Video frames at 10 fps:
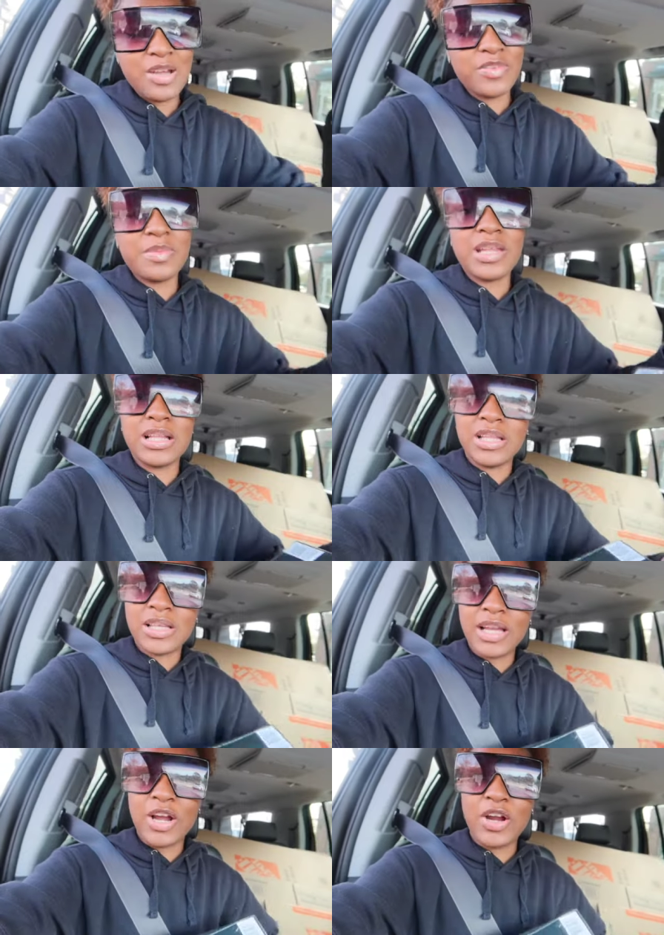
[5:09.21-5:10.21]
For me to
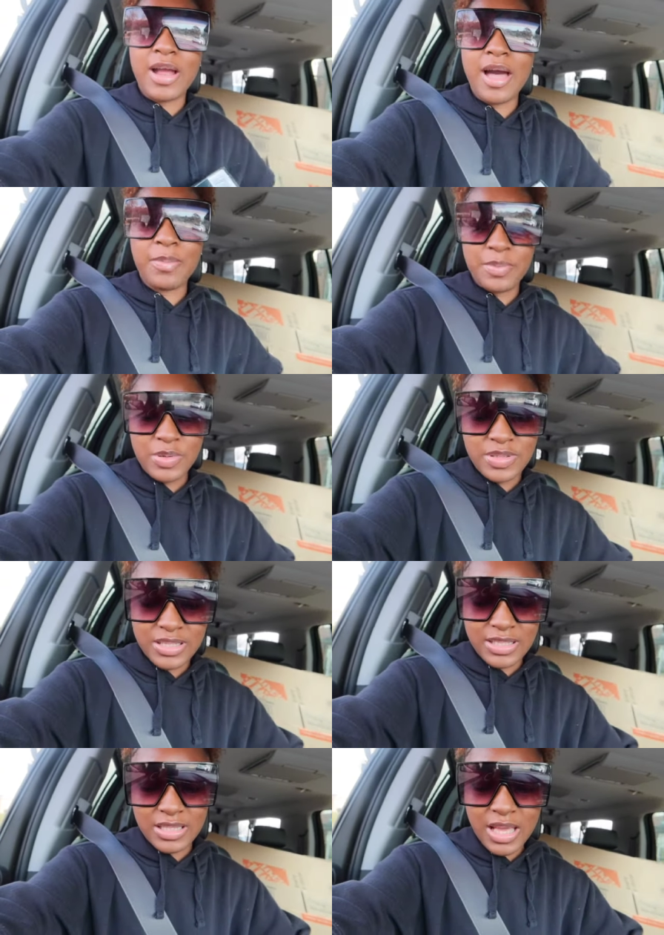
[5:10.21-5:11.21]
look at her Apple
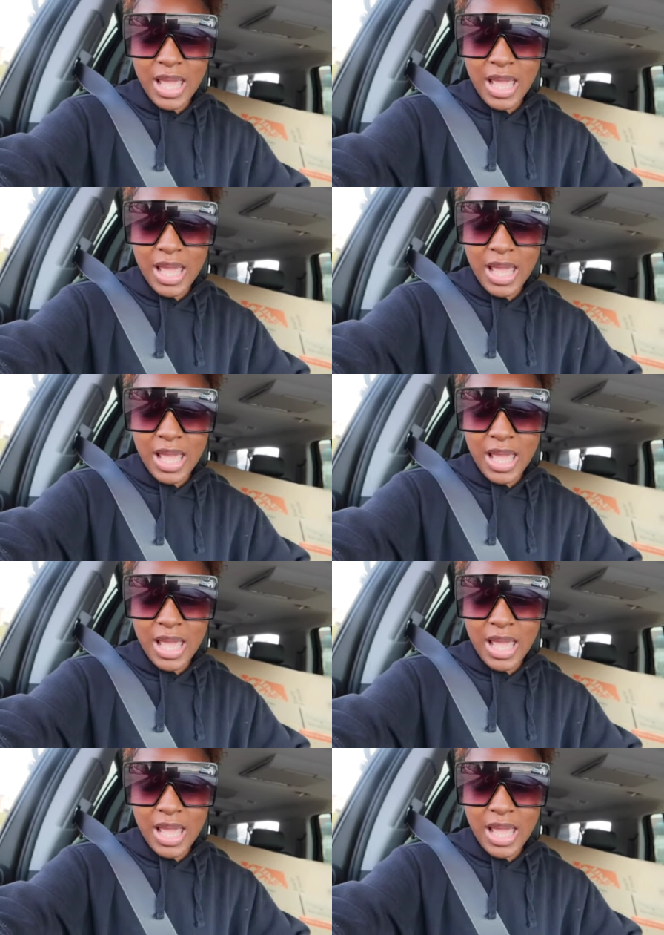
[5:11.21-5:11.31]
Music,